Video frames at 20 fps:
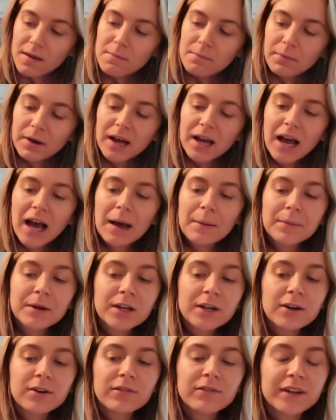But I'm
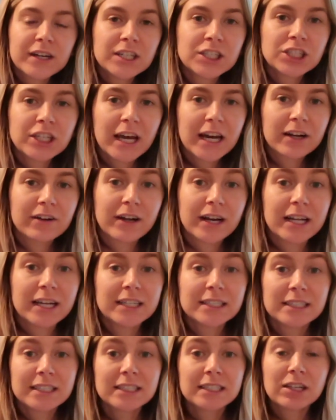gonna go finish getting ready
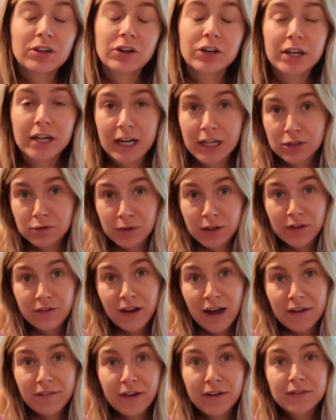because it's literally 9:25.
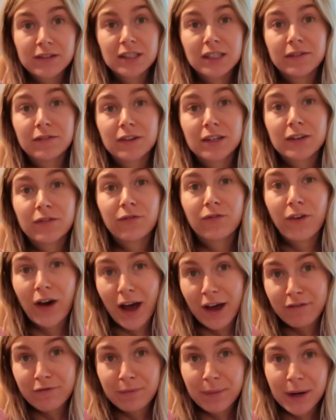I have to leave in
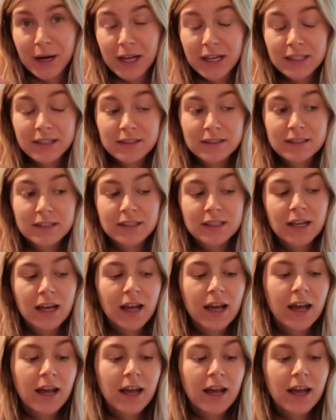5 minutes.